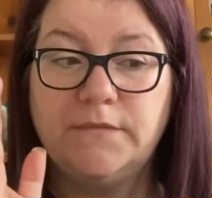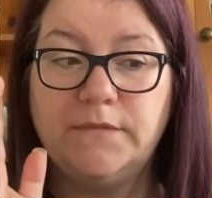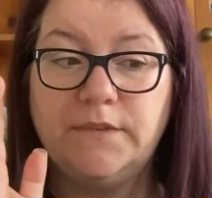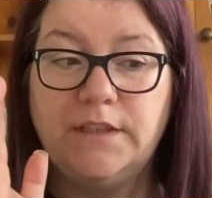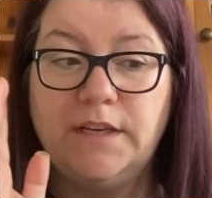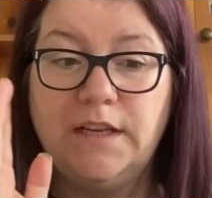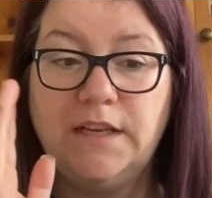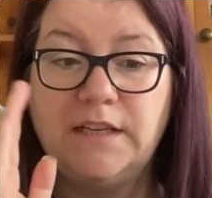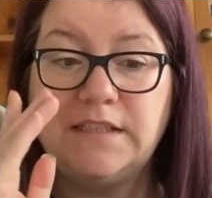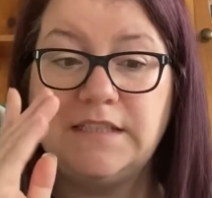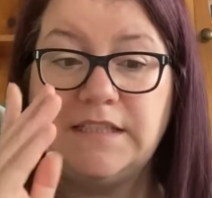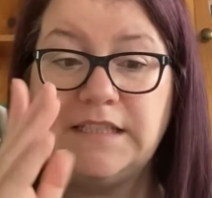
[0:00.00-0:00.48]

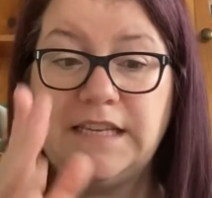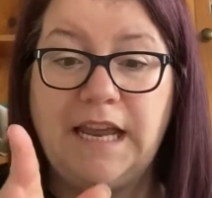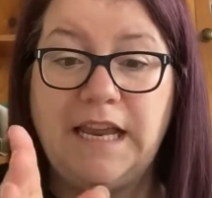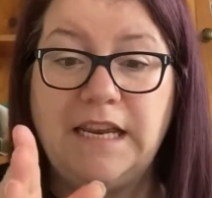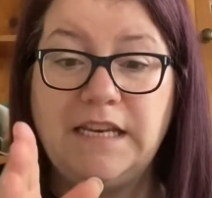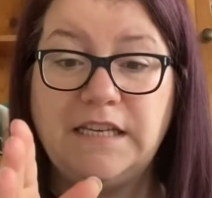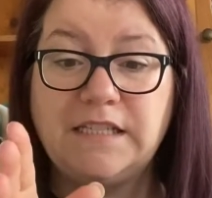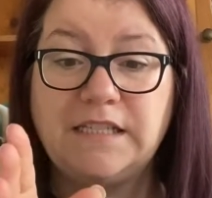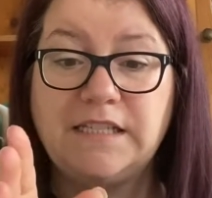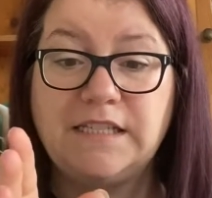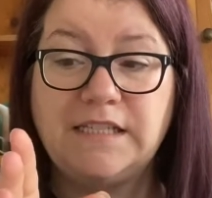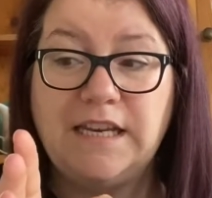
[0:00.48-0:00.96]
it's
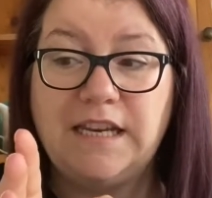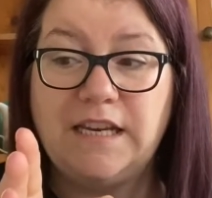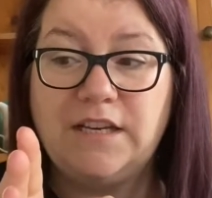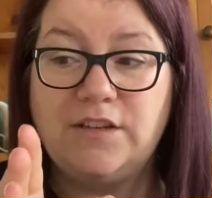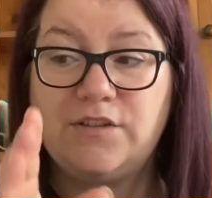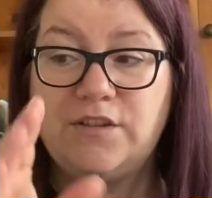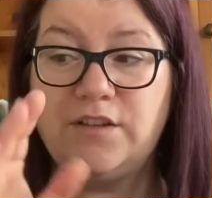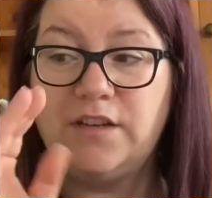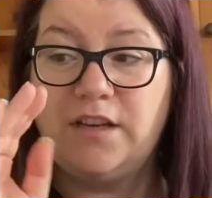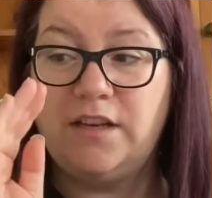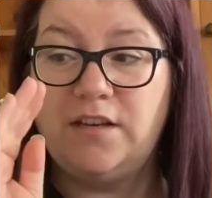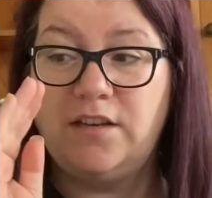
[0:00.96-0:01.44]
tent
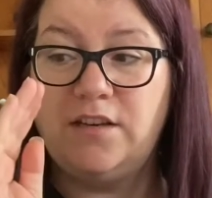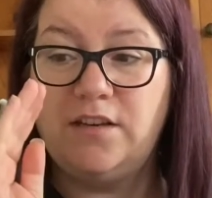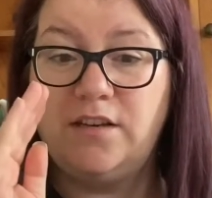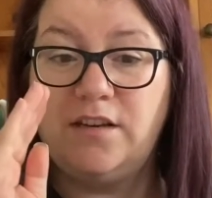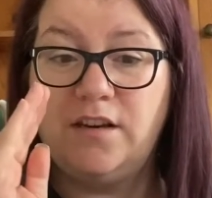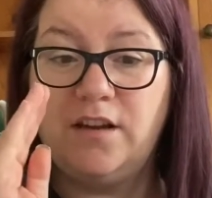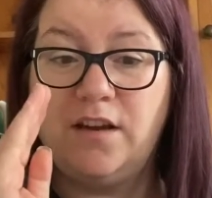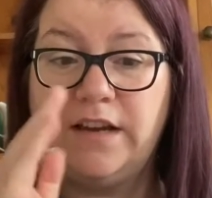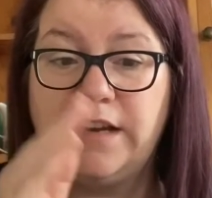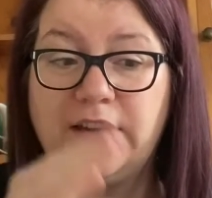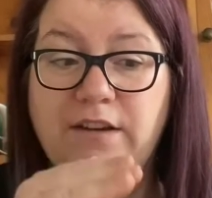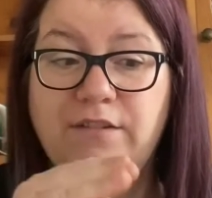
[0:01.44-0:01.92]
stitch
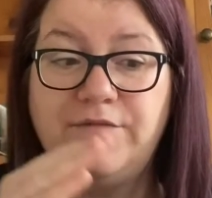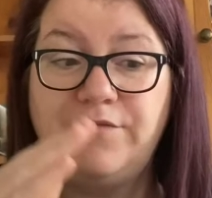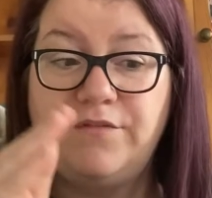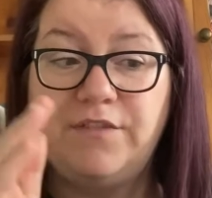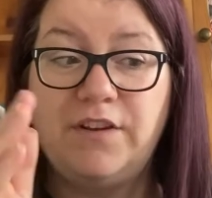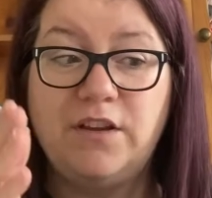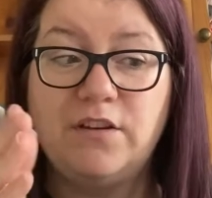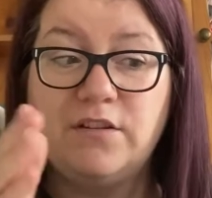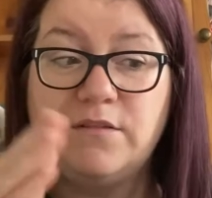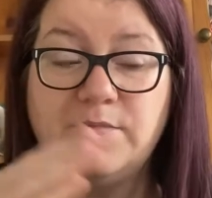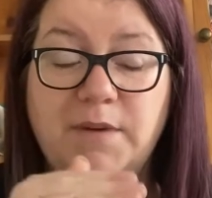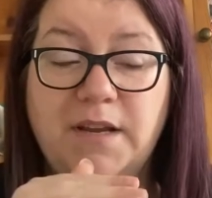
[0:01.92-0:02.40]
and I
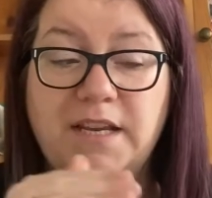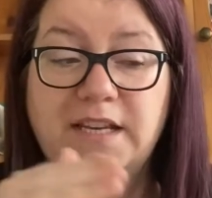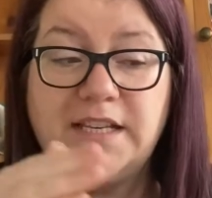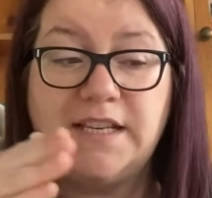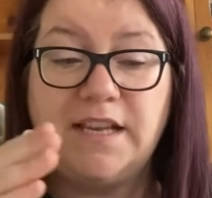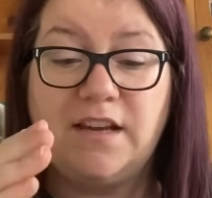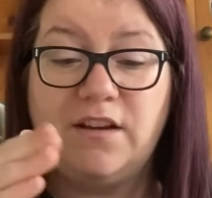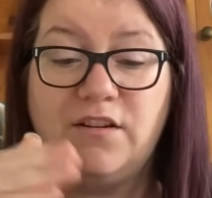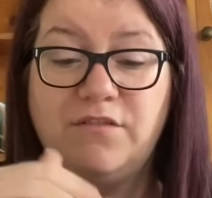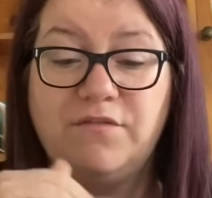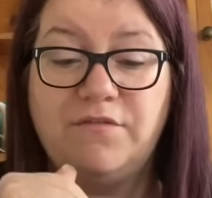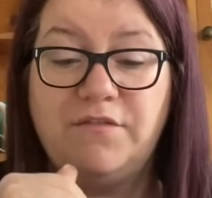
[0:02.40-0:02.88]
confused
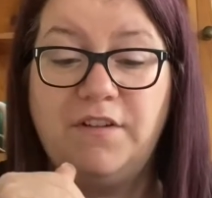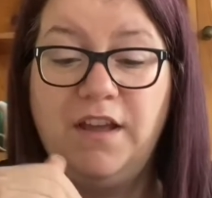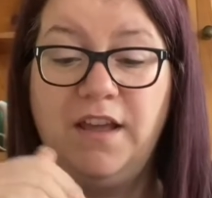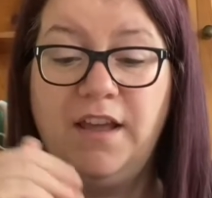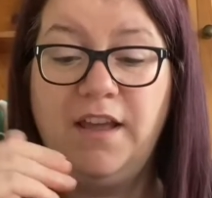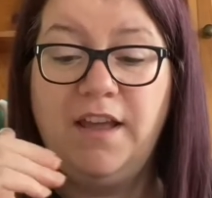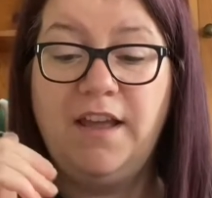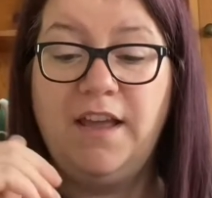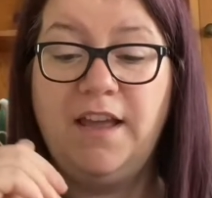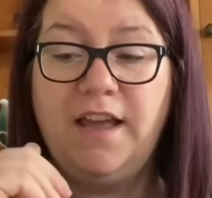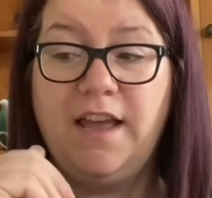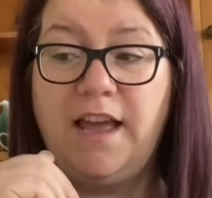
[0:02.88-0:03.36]
myself,
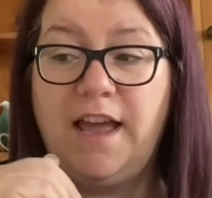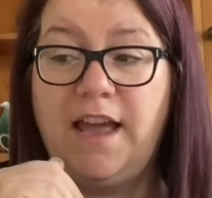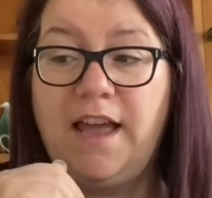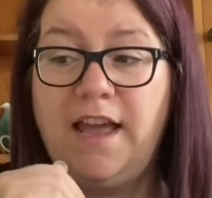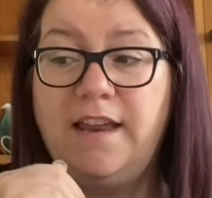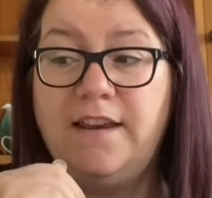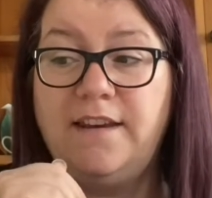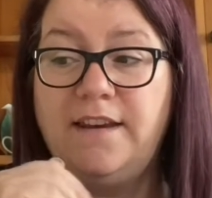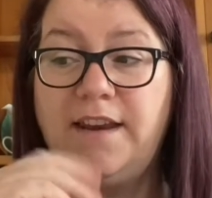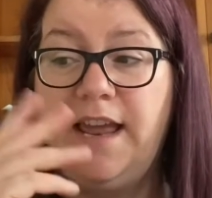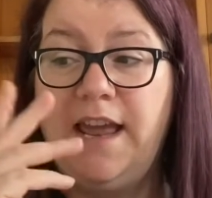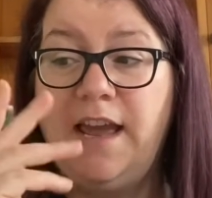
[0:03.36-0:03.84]

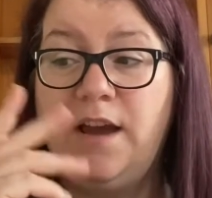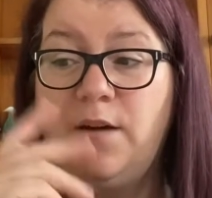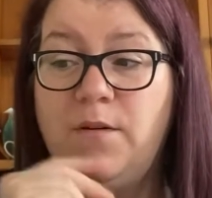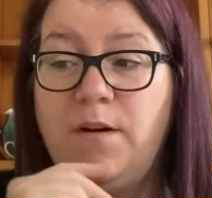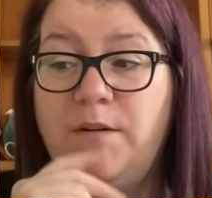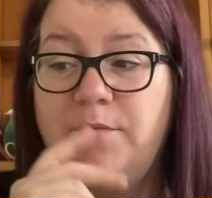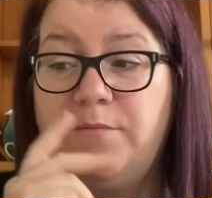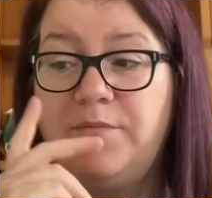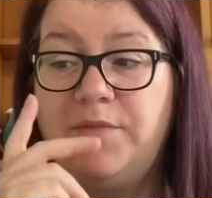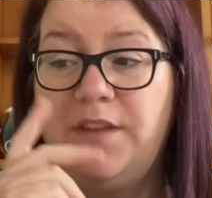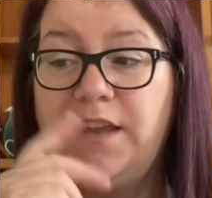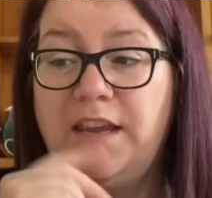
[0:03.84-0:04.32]
and now
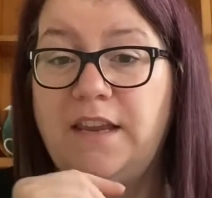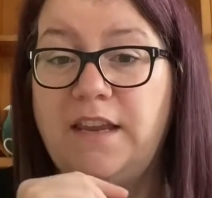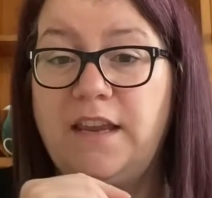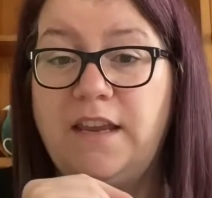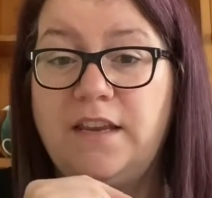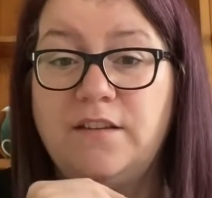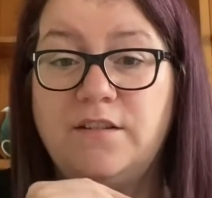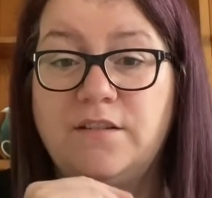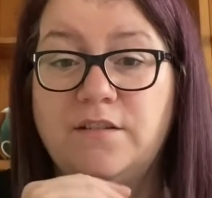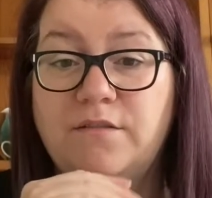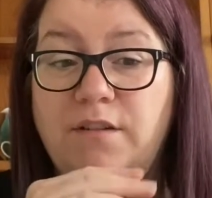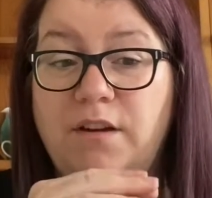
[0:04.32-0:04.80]
I'm
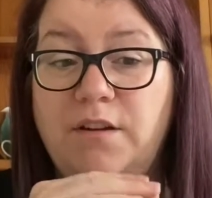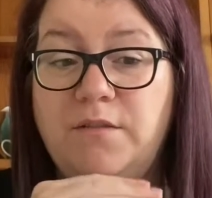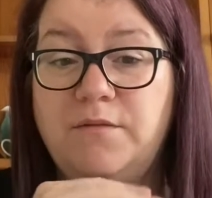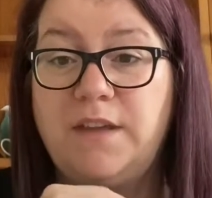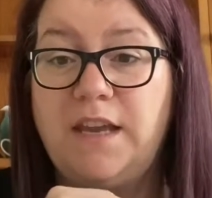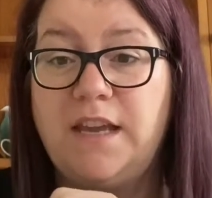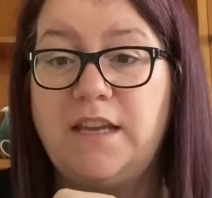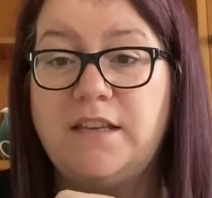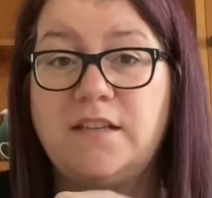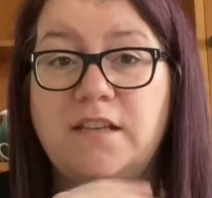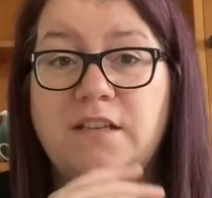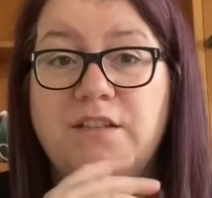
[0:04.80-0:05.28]
thinking, screw
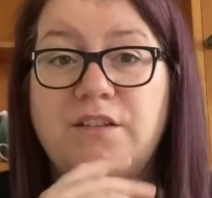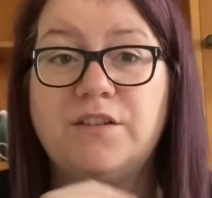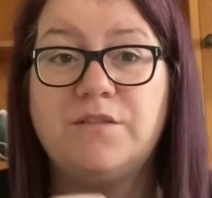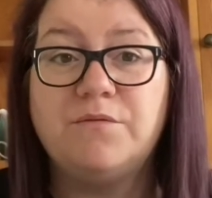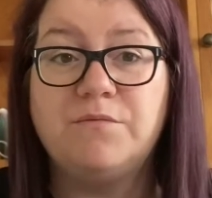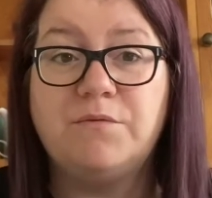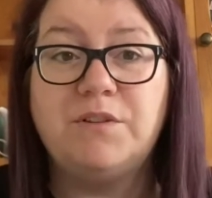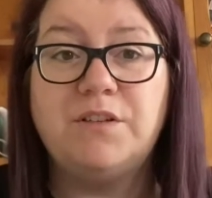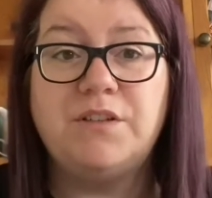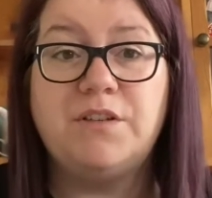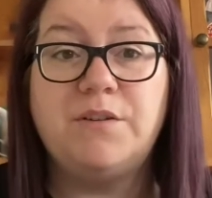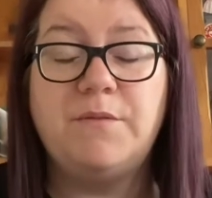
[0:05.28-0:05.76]
this, I
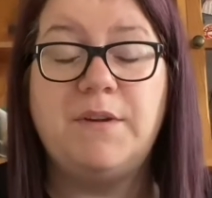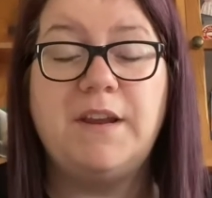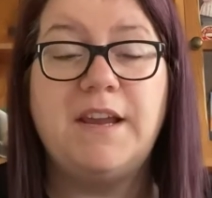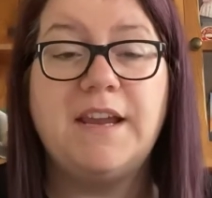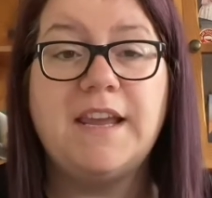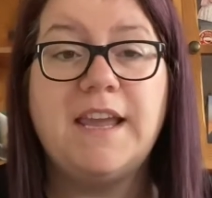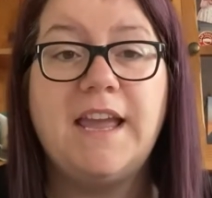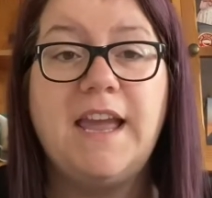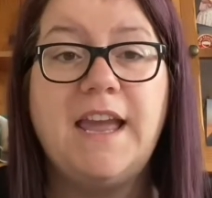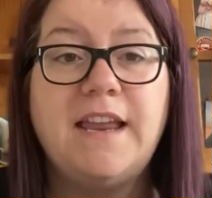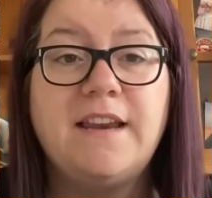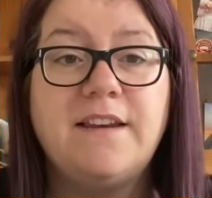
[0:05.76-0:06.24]
just want to do it
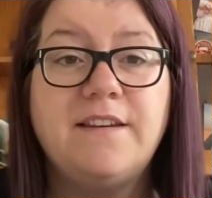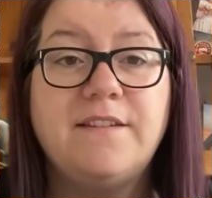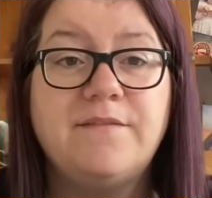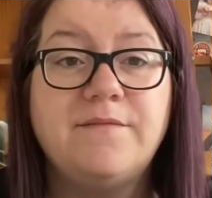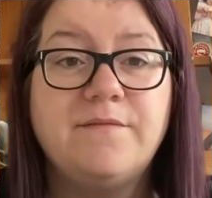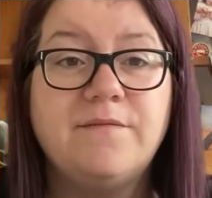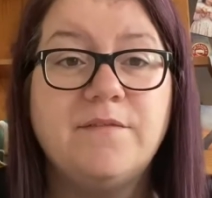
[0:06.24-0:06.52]
again.